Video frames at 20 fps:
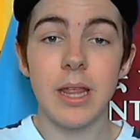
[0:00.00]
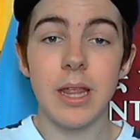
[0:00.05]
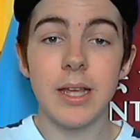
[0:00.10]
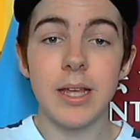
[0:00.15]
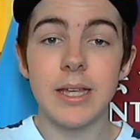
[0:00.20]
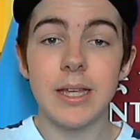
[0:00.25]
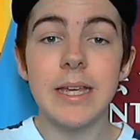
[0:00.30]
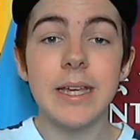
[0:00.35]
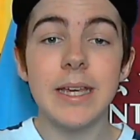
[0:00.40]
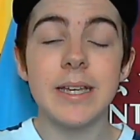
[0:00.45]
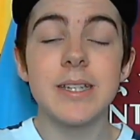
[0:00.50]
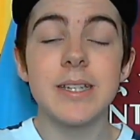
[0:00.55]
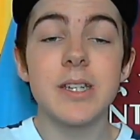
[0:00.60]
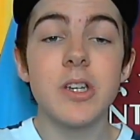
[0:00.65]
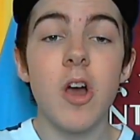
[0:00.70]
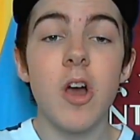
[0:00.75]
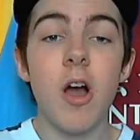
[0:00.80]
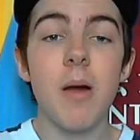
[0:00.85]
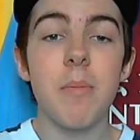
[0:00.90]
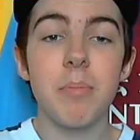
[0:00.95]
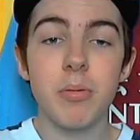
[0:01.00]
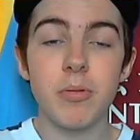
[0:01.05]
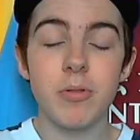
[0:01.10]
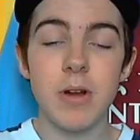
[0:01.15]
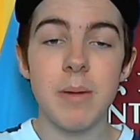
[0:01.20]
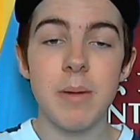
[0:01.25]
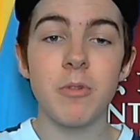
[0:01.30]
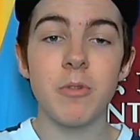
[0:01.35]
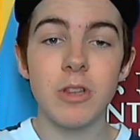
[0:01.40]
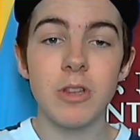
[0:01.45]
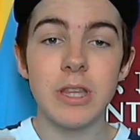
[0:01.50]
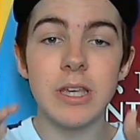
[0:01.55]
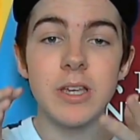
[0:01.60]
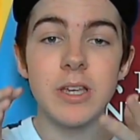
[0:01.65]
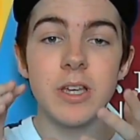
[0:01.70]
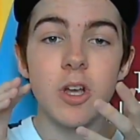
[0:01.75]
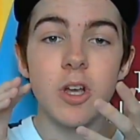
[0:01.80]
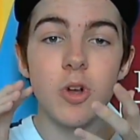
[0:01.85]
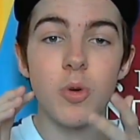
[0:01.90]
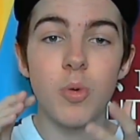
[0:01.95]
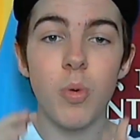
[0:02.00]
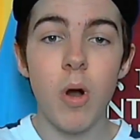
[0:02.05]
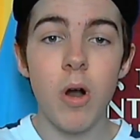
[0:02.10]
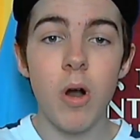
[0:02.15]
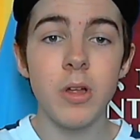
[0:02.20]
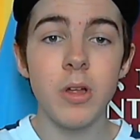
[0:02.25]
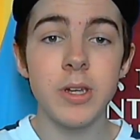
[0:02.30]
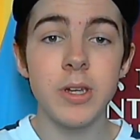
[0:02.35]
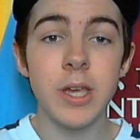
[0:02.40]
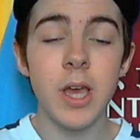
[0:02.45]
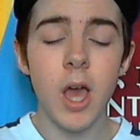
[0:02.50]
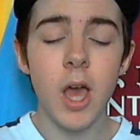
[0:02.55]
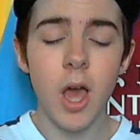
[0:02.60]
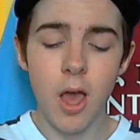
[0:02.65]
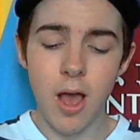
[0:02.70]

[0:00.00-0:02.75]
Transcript: He is not Premier League quality.